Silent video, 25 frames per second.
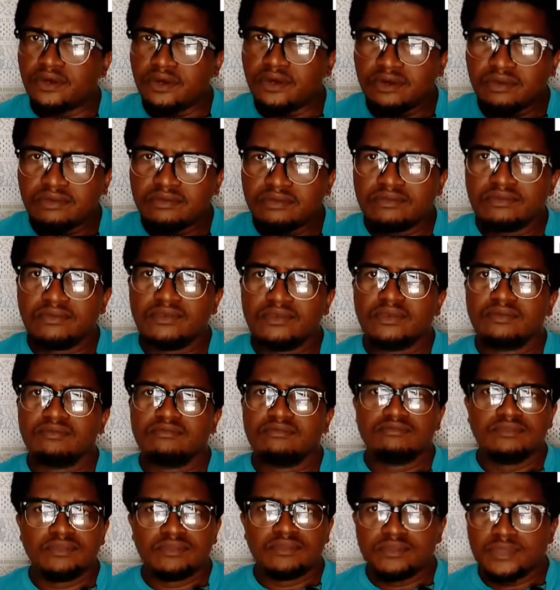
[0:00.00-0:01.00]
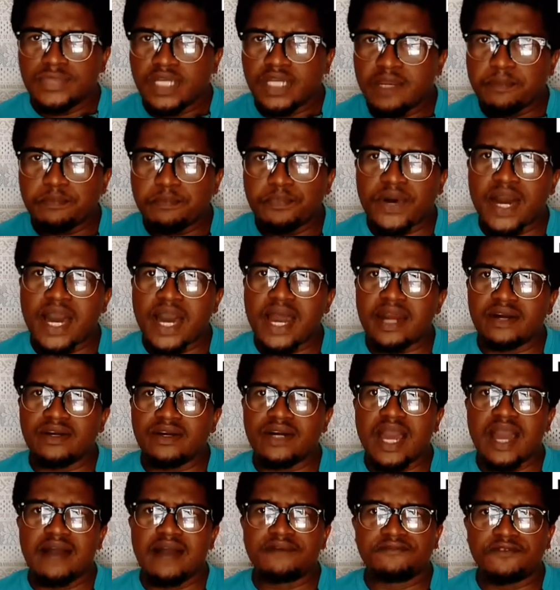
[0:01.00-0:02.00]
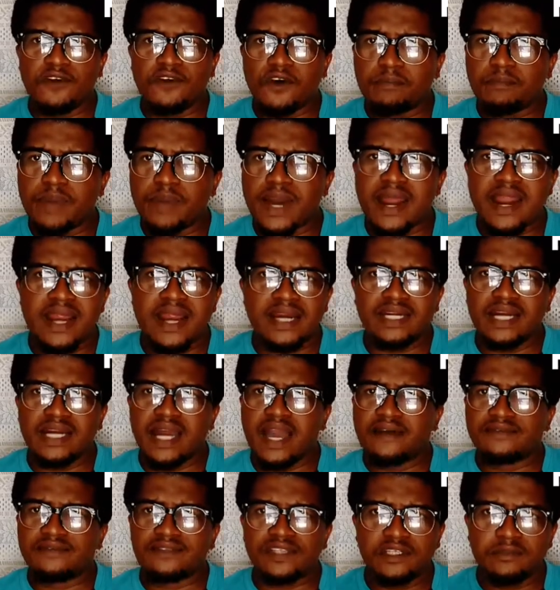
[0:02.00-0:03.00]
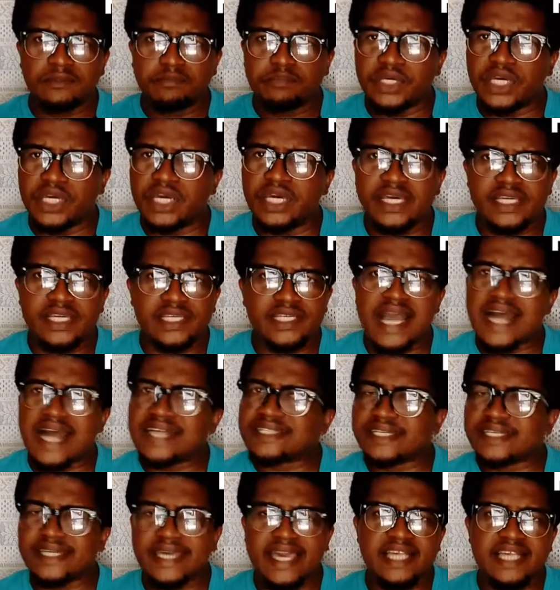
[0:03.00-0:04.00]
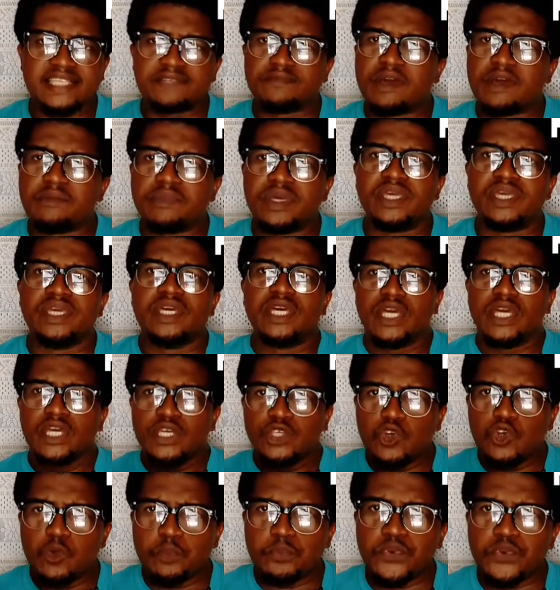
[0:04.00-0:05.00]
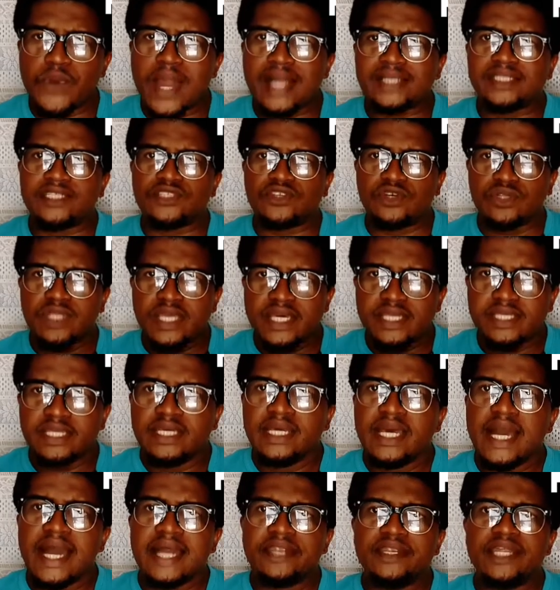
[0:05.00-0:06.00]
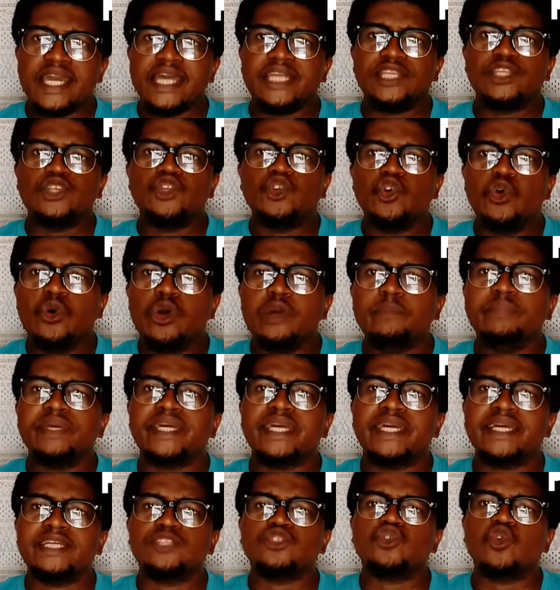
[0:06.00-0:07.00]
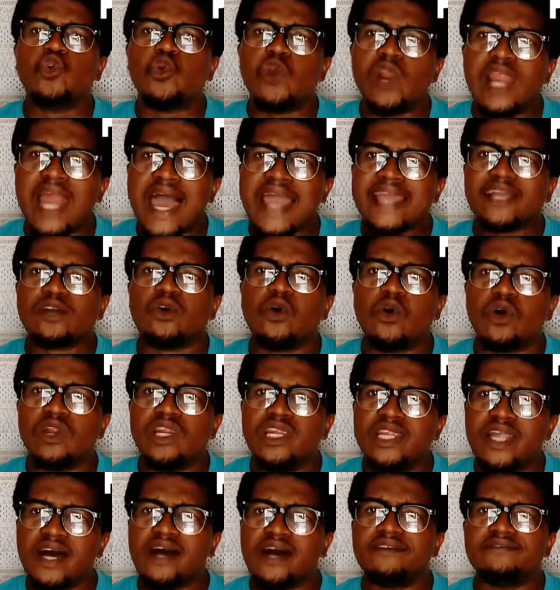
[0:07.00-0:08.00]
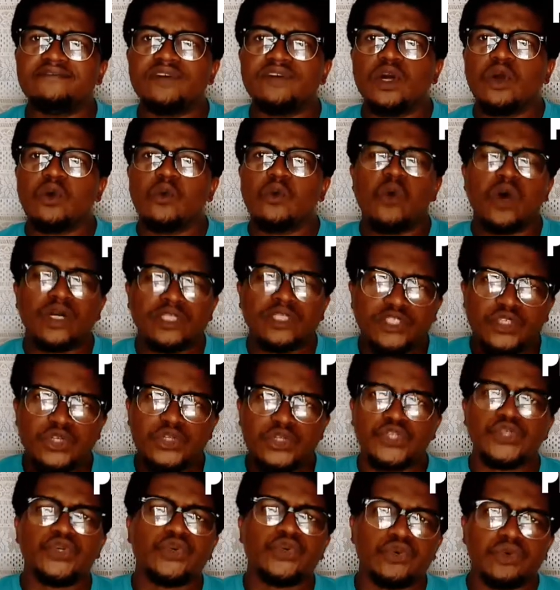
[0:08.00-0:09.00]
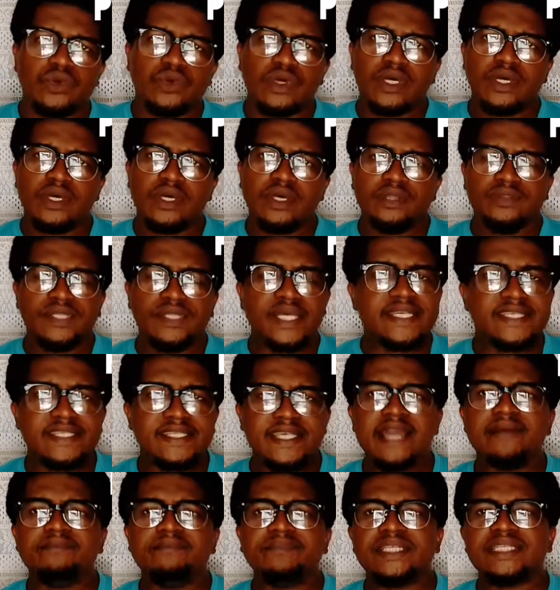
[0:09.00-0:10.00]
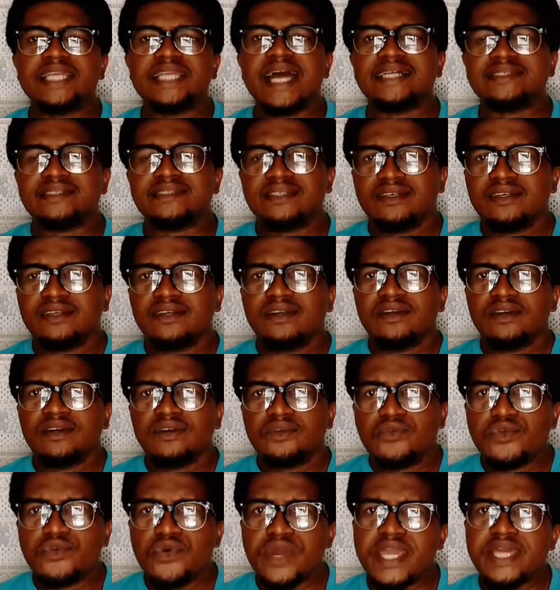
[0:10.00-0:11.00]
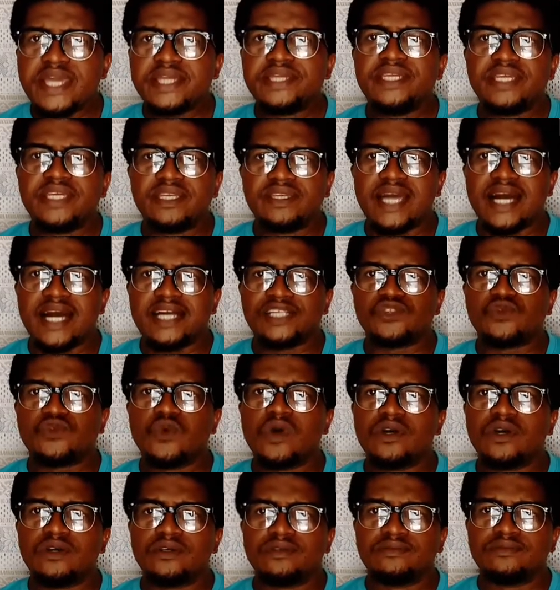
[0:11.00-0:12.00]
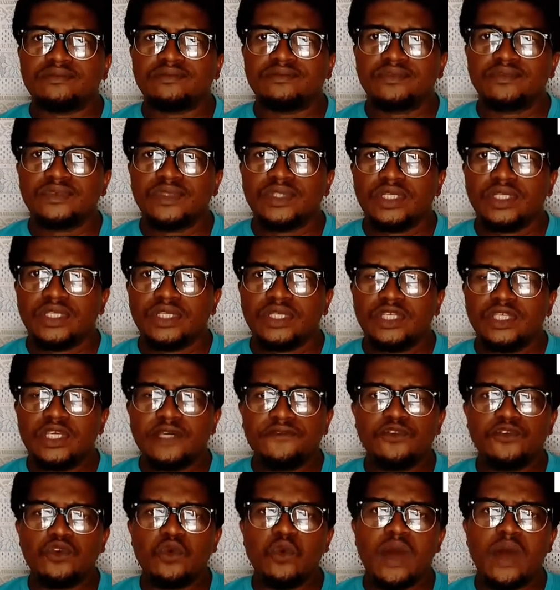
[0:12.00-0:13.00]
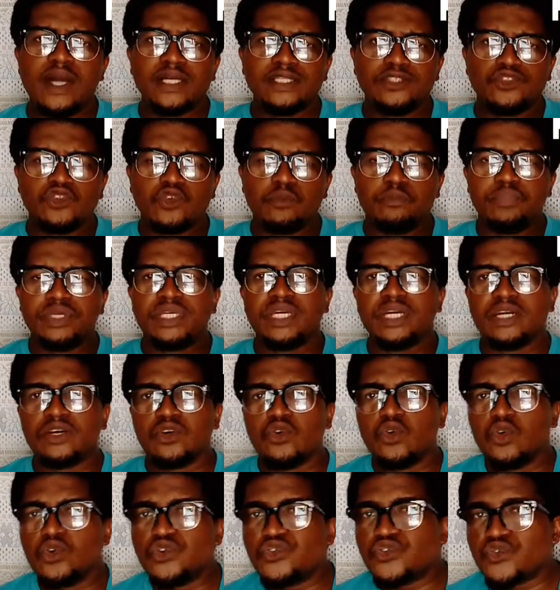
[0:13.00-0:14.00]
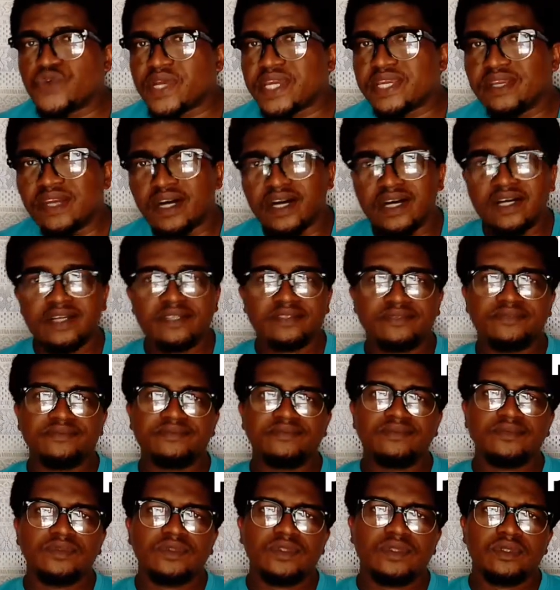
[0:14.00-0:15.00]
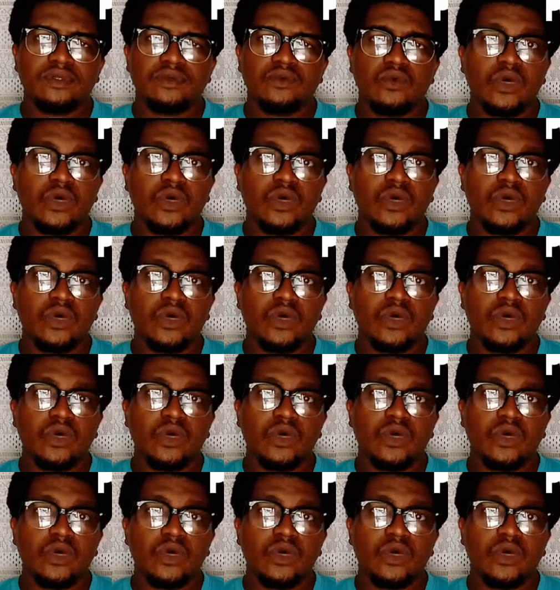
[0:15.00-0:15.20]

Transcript: 3 paragraphs, 4 paragraphs, a page, as the case may be. You practice on it, and then you will begin to like or love what you do. The same thing at reading as well. If you want to be a good reader, what do? You